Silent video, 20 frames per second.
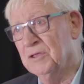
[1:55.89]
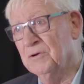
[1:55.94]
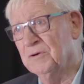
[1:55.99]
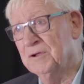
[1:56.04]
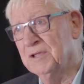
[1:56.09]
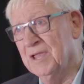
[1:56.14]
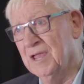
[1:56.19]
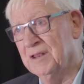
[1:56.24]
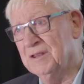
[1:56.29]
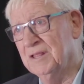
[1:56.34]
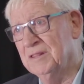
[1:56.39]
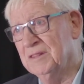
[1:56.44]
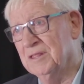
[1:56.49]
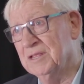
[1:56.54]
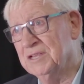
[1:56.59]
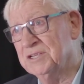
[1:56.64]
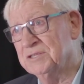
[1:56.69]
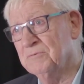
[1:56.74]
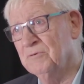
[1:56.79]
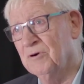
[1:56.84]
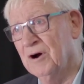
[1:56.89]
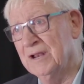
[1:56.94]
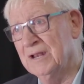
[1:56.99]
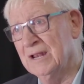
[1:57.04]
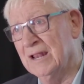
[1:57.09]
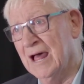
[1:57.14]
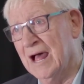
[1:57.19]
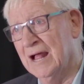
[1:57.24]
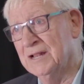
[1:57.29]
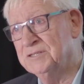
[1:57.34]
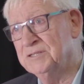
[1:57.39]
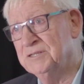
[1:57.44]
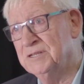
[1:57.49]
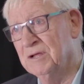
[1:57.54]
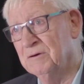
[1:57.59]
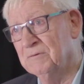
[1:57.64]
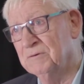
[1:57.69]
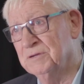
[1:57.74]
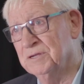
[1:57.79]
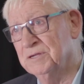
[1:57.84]
you're getting these quite large
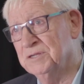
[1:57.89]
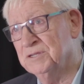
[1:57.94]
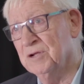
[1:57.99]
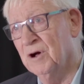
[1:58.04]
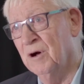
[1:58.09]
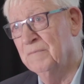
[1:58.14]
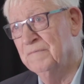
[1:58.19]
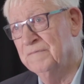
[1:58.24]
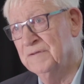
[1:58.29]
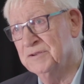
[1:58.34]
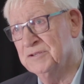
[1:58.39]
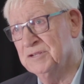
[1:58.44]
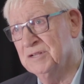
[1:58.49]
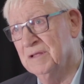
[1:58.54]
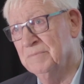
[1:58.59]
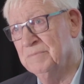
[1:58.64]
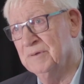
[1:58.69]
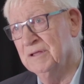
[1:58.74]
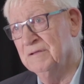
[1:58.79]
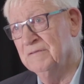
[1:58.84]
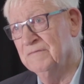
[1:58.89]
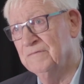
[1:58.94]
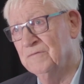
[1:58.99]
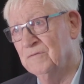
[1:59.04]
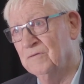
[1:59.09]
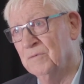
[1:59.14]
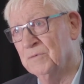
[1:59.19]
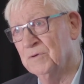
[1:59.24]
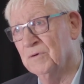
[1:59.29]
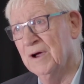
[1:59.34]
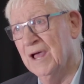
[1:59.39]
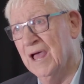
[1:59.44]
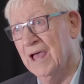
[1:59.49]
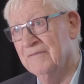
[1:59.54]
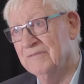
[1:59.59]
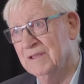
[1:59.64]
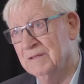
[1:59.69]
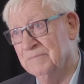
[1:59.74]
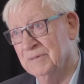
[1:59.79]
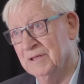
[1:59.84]
deltas obviously being formed or
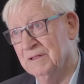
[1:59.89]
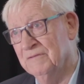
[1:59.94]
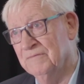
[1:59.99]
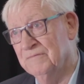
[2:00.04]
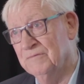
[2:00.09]
having been